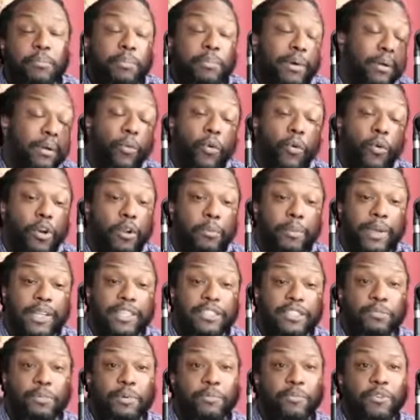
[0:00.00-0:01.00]
But water may
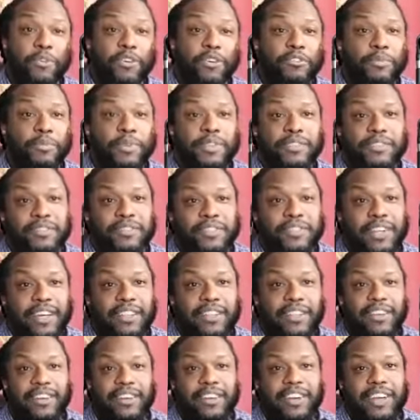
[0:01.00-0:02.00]
just be more expensive down there.